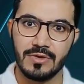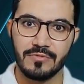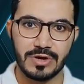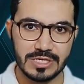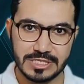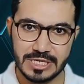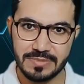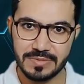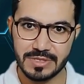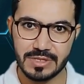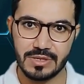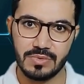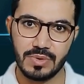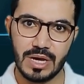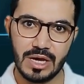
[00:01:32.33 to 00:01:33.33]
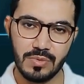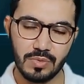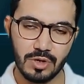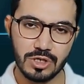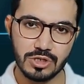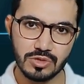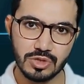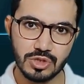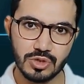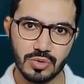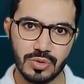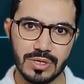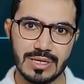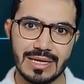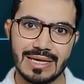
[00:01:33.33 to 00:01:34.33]
For example, I want to
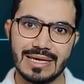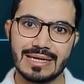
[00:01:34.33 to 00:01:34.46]
store